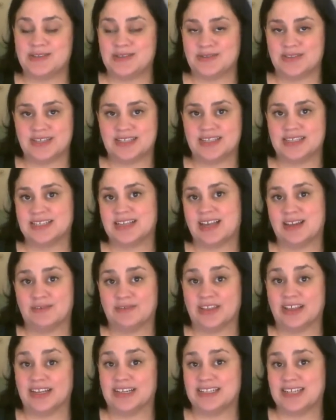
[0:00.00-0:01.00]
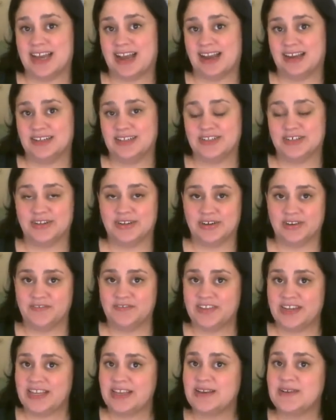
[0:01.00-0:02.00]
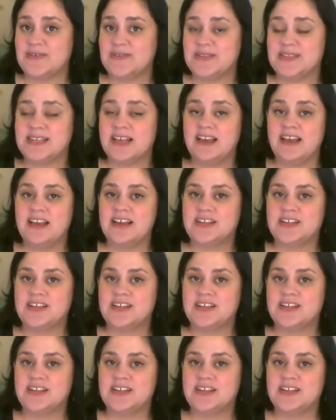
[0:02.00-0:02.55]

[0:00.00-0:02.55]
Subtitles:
so this is kind of like a tag to her videos.